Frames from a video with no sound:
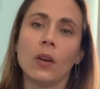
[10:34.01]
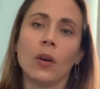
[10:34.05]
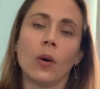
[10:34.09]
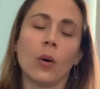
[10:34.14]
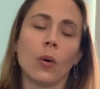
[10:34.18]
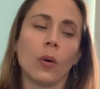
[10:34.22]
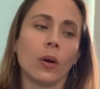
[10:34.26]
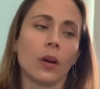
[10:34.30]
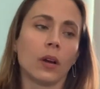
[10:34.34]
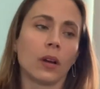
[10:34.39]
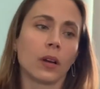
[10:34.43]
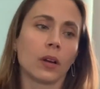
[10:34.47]

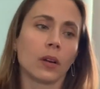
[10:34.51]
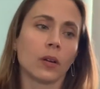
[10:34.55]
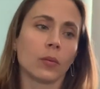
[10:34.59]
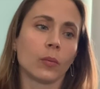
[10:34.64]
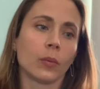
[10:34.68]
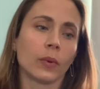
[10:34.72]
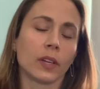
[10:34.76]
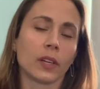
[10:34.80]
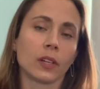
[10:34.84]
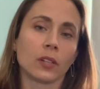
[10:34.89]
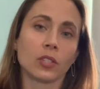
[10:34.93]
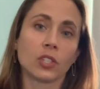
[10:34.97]
or
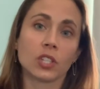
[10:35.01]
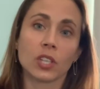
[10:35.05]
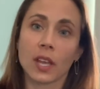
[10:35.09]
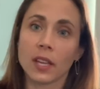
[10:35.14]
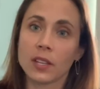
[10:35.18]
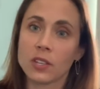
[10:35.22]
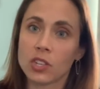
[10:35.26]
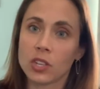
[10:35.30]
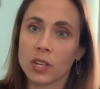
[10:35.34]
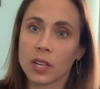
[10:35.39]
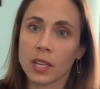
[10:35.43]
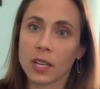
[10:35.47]
we're
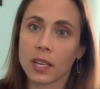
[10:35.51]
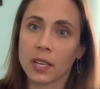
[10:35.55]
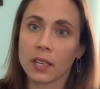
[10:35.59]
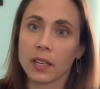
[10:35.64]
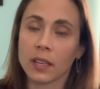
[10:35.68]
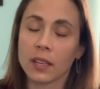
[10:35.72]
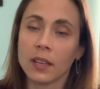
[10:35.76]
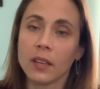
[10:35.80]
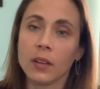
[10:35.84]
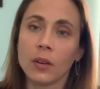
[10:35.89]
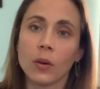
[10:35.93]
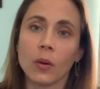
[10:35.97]
judging,
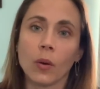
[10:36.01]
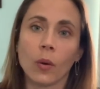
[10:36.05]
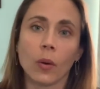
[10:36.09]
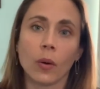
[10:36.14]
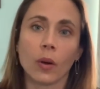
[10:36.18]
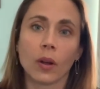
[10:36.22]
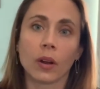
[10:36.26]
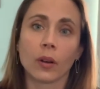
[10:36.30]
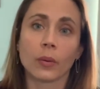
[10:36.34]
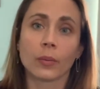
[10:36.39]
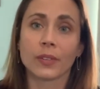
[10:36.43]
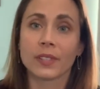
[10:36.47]

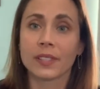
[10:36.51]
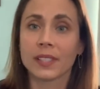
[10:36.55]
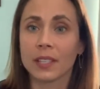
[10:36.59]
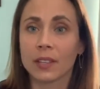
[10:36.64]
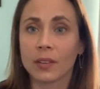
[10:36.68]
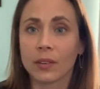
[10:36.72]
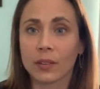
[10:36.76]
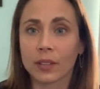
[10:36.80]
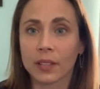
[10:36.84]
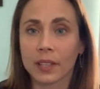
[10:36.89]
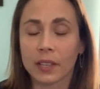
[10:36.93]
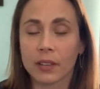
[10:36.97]
or we're
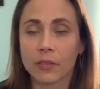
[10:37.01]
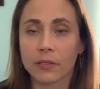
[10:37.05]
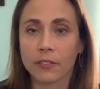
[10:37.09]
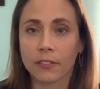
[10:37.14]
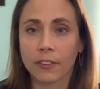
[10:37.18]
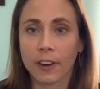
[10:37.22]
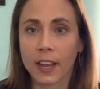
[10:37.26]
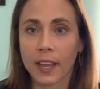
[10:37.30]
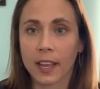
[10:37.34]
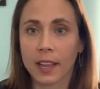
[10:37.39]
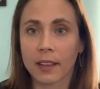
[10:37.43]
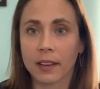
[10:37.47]
secretly
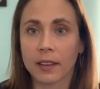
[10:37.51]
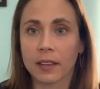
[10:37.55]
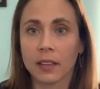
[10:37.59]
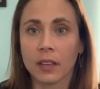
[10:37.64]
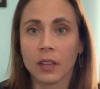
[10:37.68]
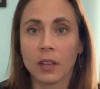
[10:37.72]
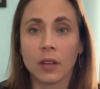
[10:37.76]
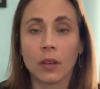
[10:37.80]
afraid.